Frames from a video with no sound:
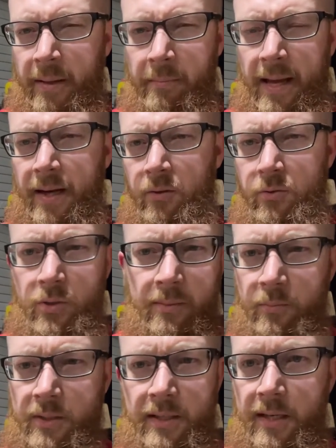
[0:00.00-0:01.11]
panel
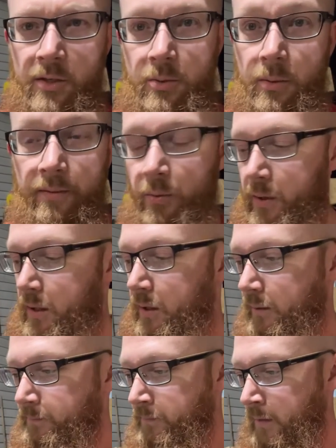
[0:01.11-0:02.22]
trim retainers, whatever you want to call
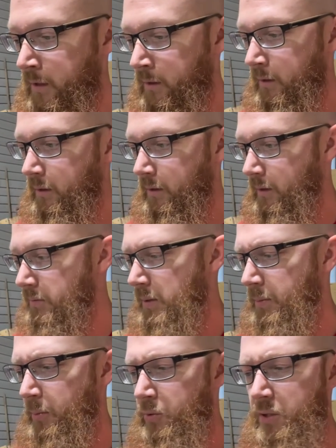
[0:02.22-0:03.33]
them. Some
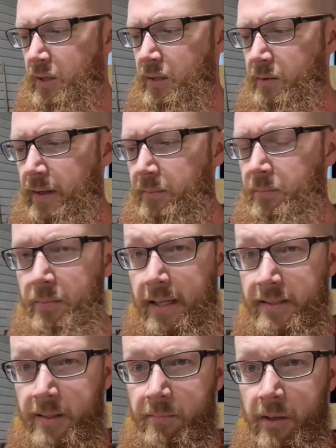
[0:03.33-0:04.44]
people just call them like
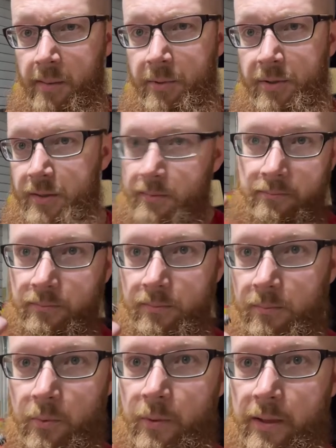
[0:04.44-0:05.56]
plastic poppers,
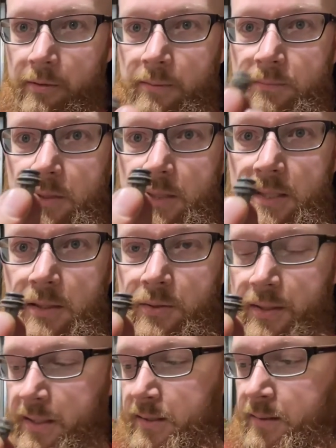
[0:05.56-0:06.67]
whatever. It's these little
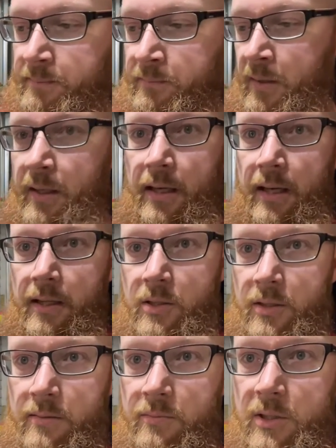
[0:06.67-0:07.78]
things, and they
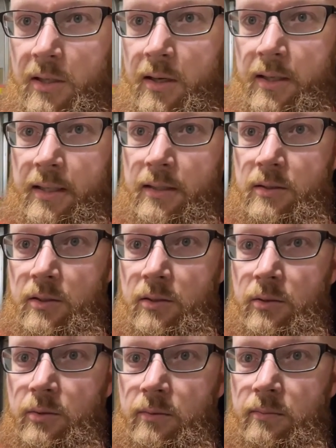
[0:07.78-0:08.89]
just slot
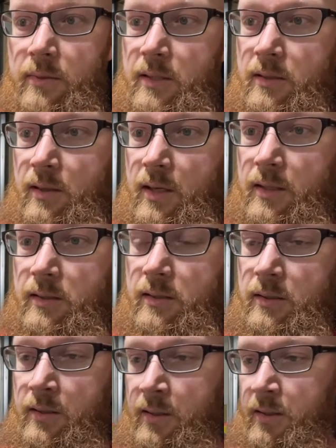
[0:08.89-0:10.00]
into these slots.
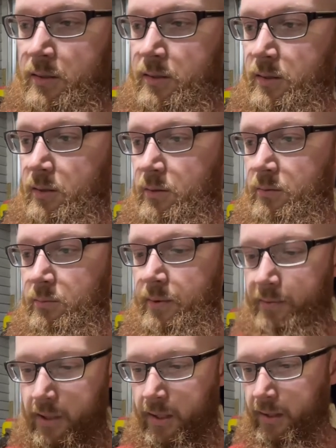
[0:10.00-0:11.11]
So
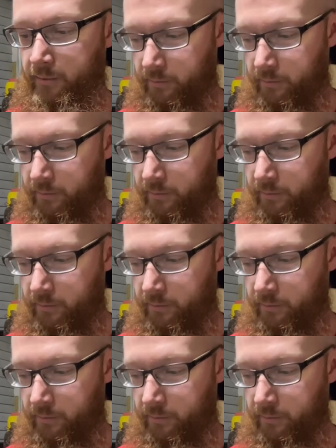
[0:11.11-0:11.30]
we've got